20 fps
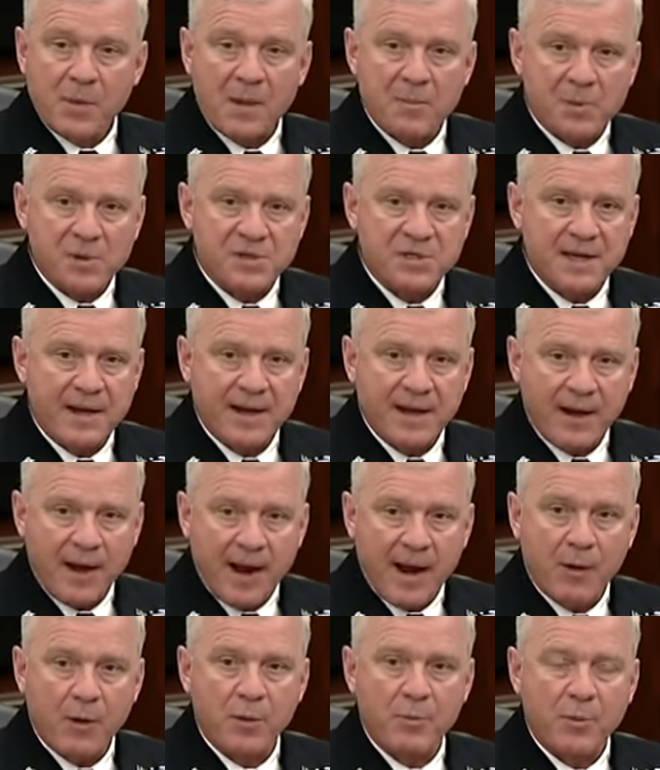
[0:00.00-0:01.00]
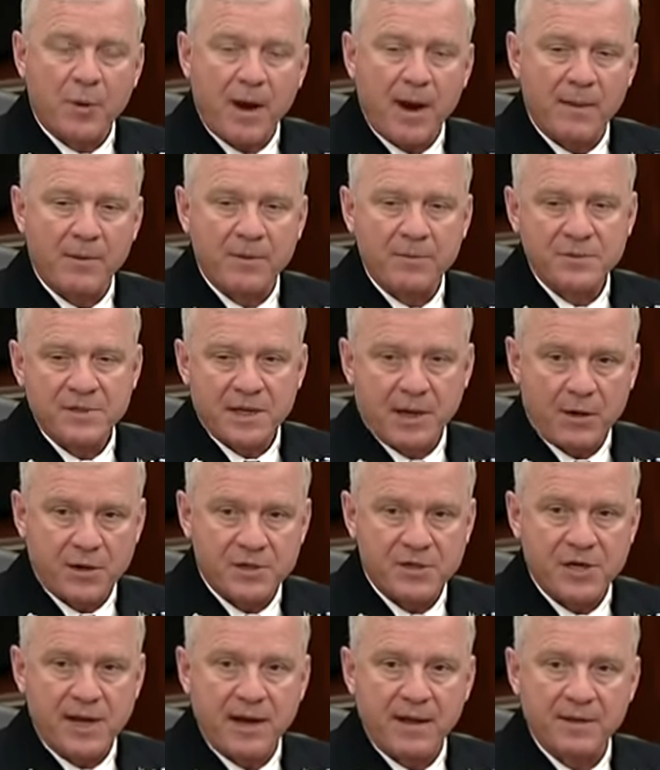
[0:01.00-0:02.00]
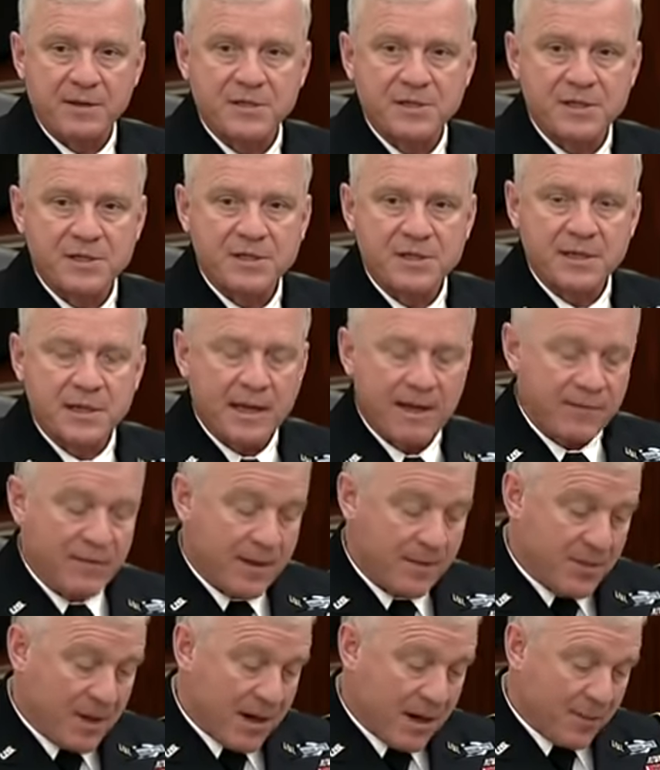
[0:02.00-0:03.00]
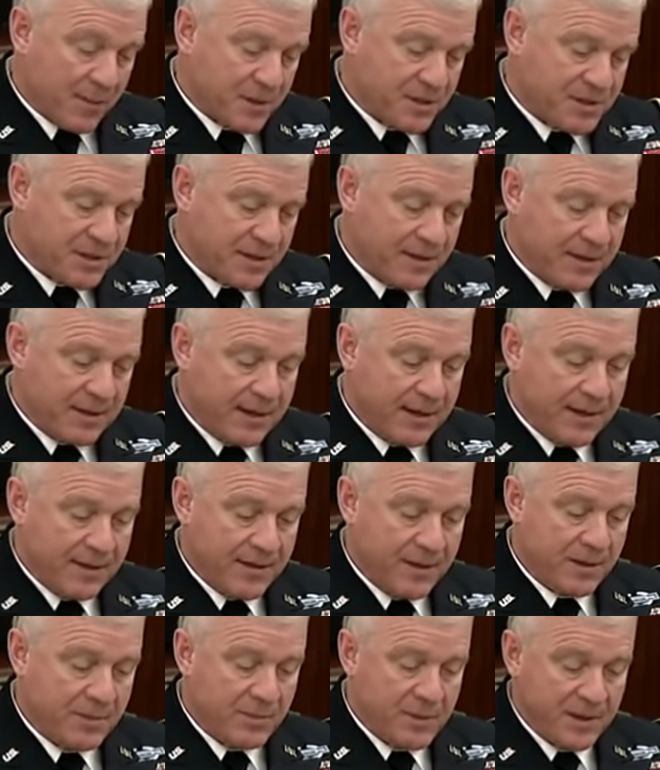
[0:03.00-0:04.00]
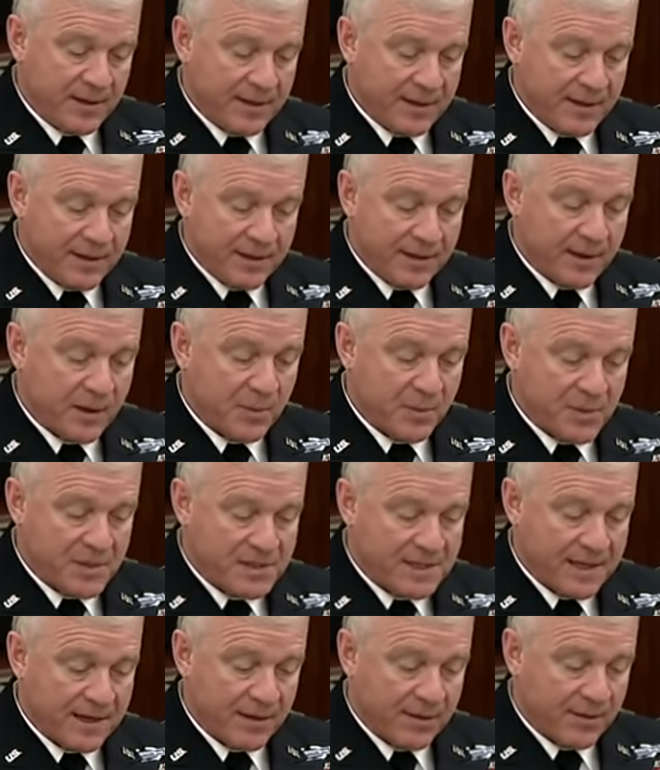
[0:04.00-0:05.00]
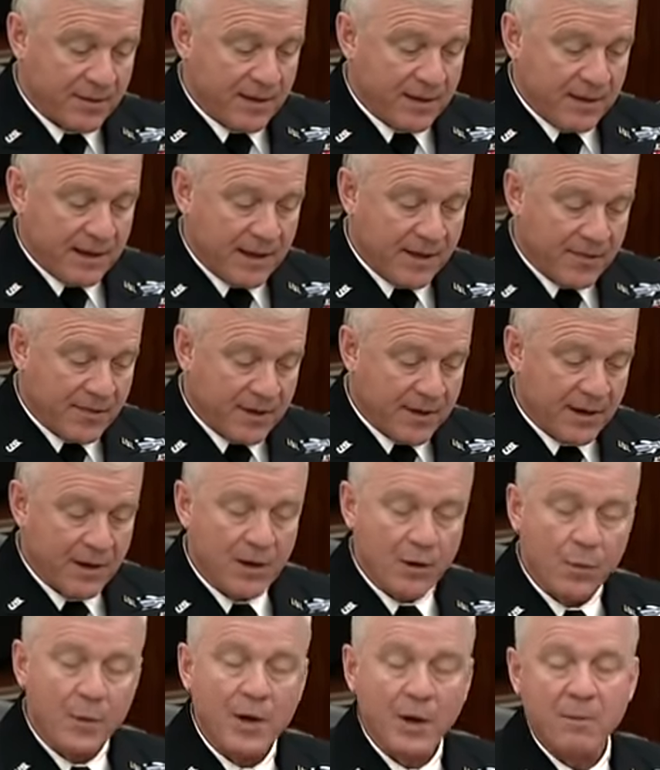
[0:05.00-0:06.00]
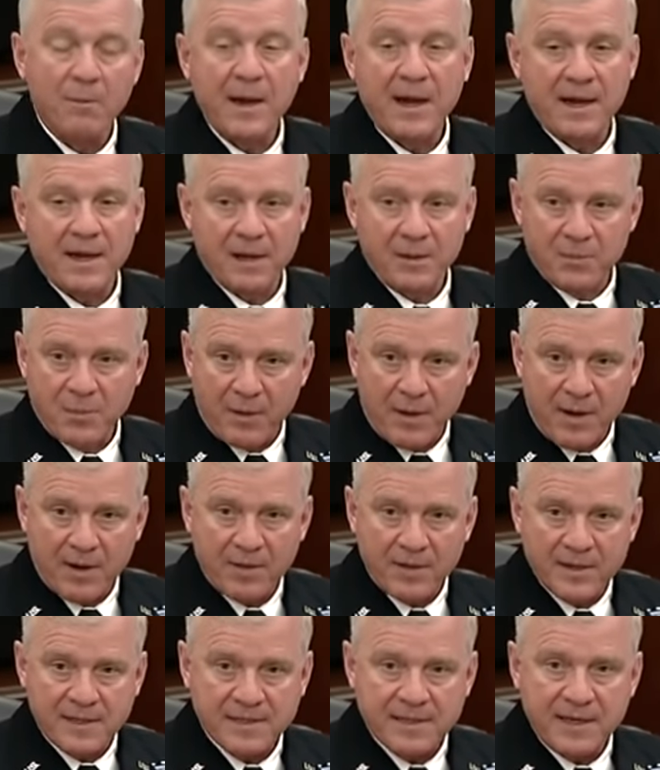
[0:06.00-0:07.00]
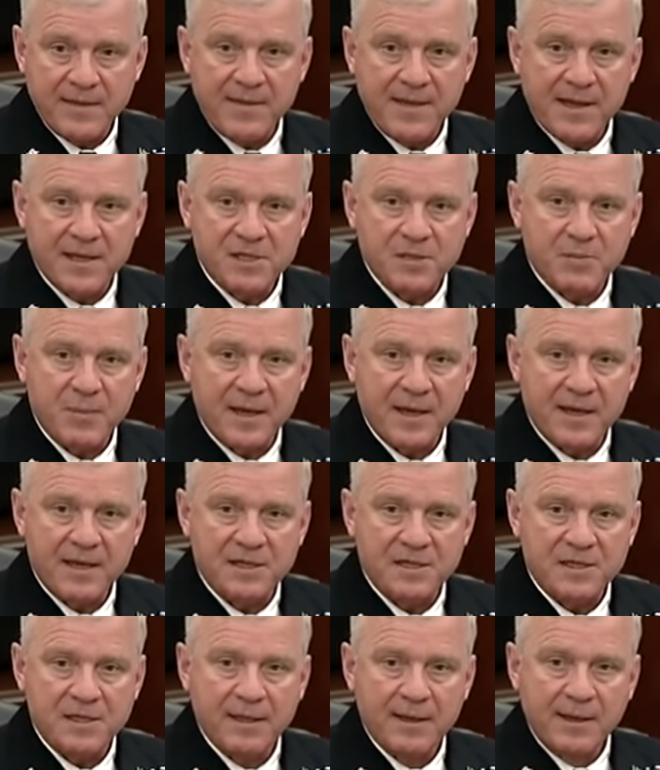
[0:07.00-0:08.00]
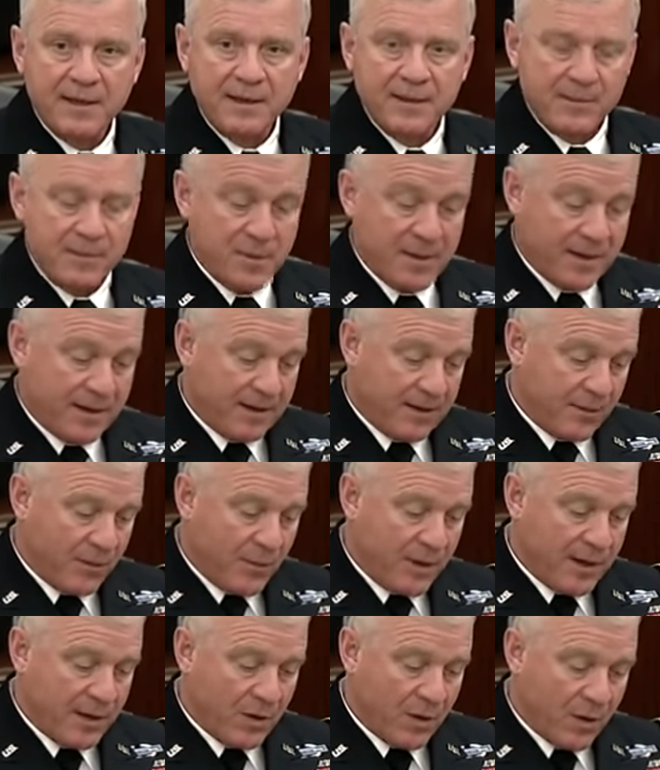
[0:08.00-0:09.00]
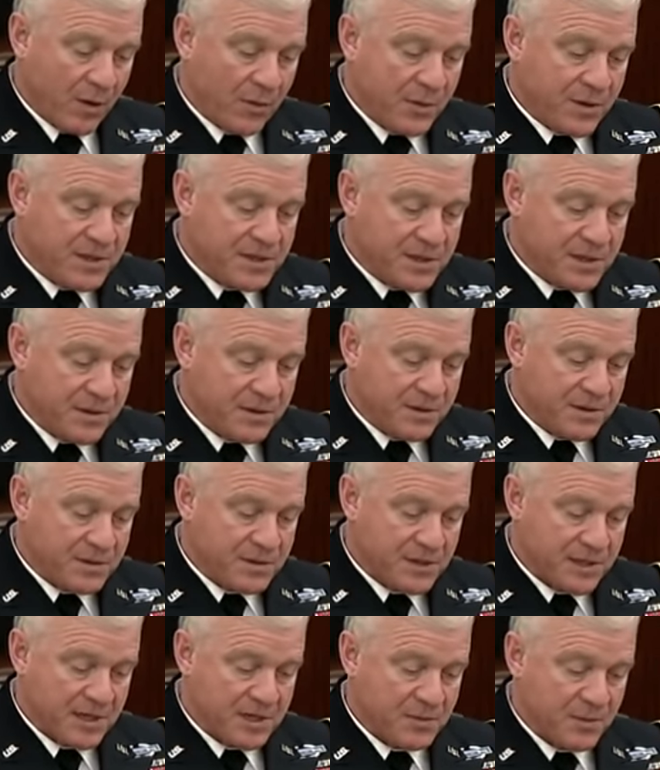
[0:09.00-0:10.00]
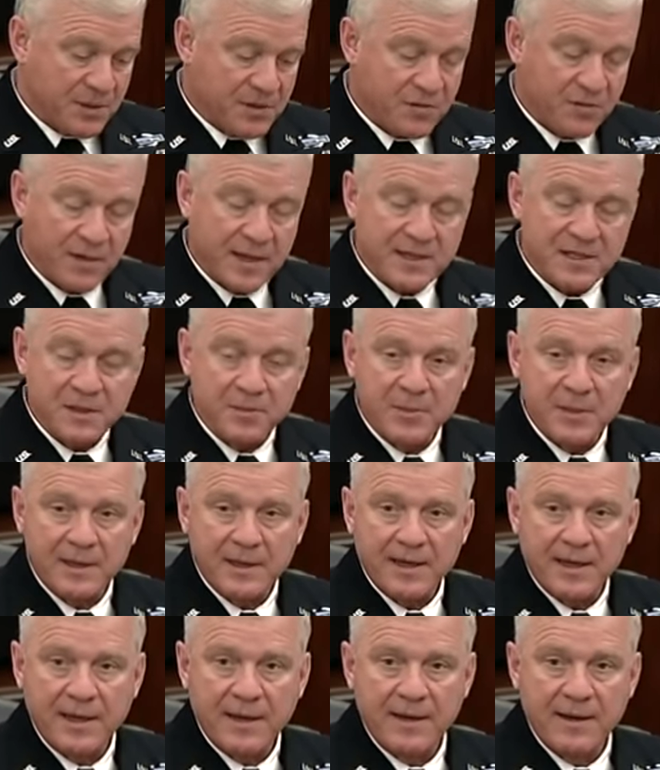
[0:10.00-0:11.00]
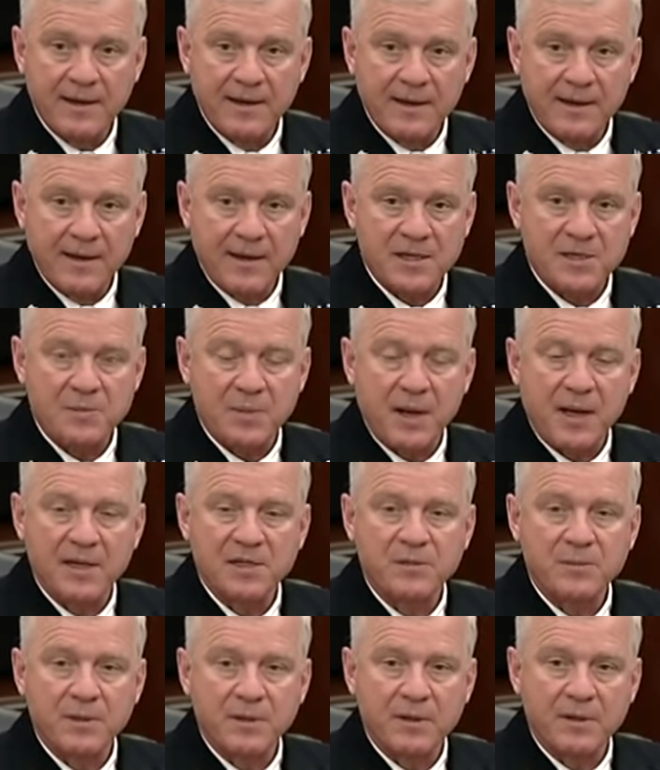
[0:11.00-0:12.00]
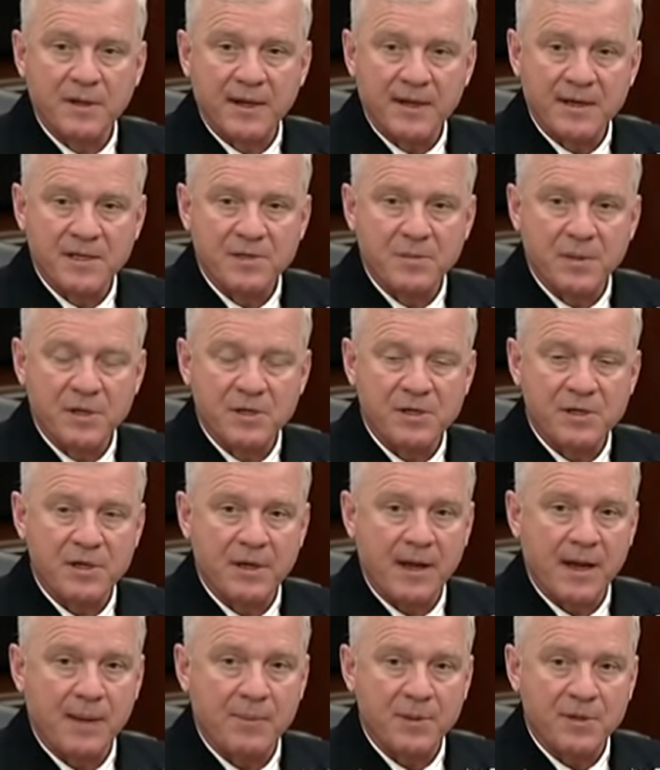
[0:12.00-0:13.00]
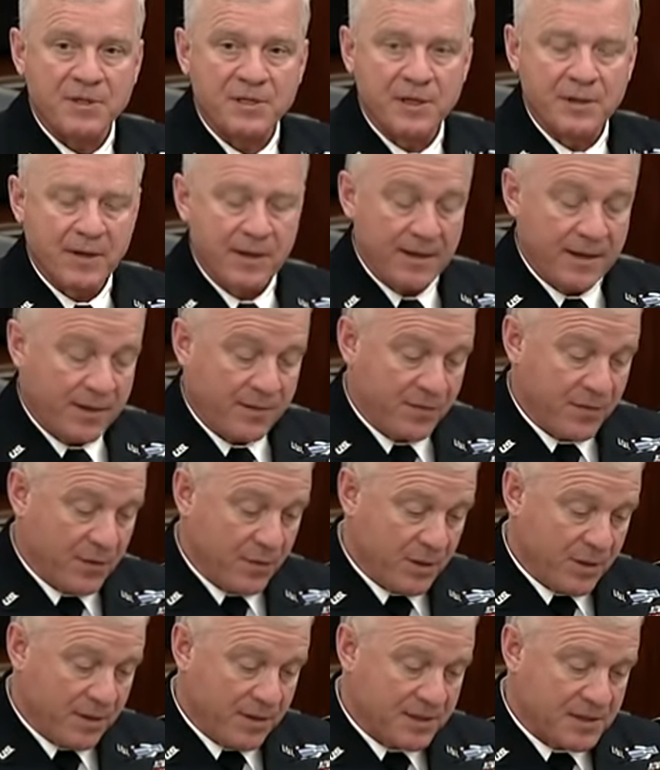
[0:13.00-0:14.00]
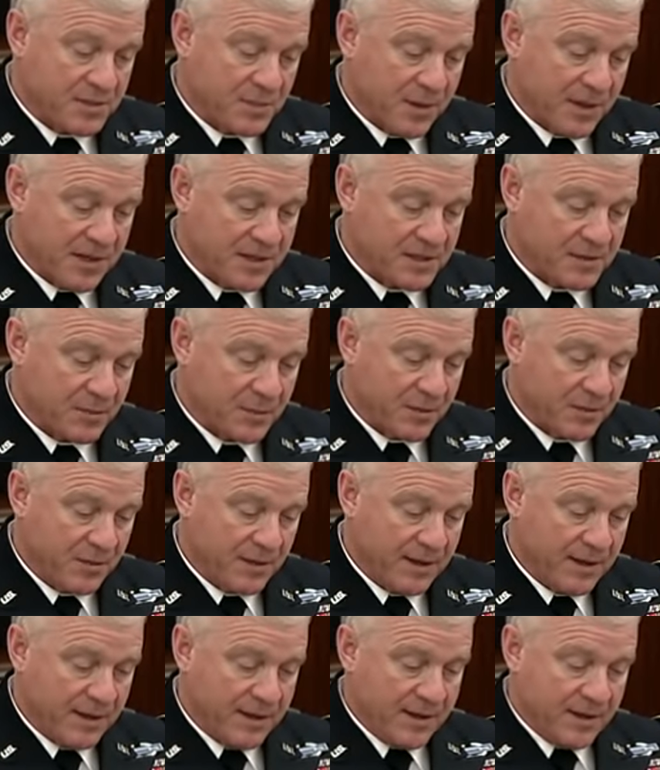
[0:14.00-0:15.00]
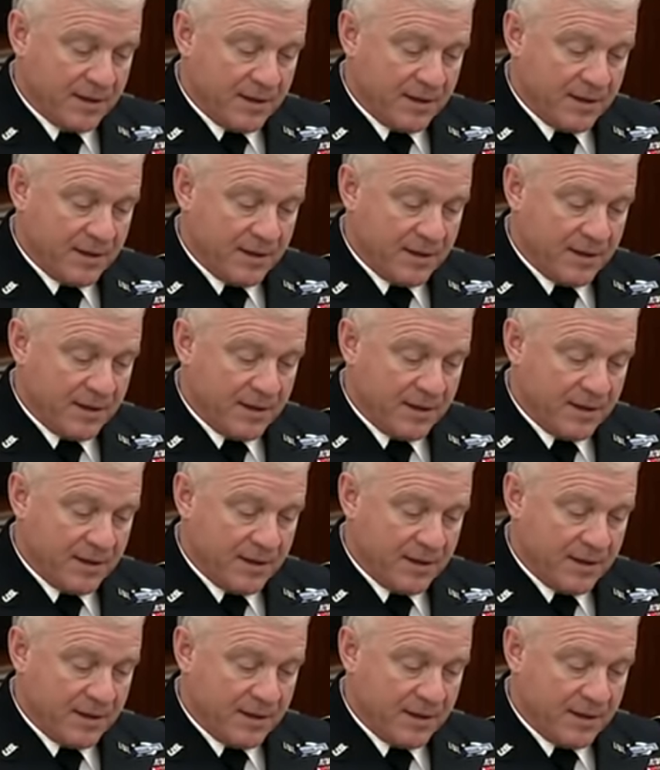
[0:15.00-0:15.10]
by presenting our problems, our challenges, and give them the opportunity and the ability to help us out. I think we are making progress in that space, but we could always use as much flexibility as possible and as much opportunity, if you will, as possible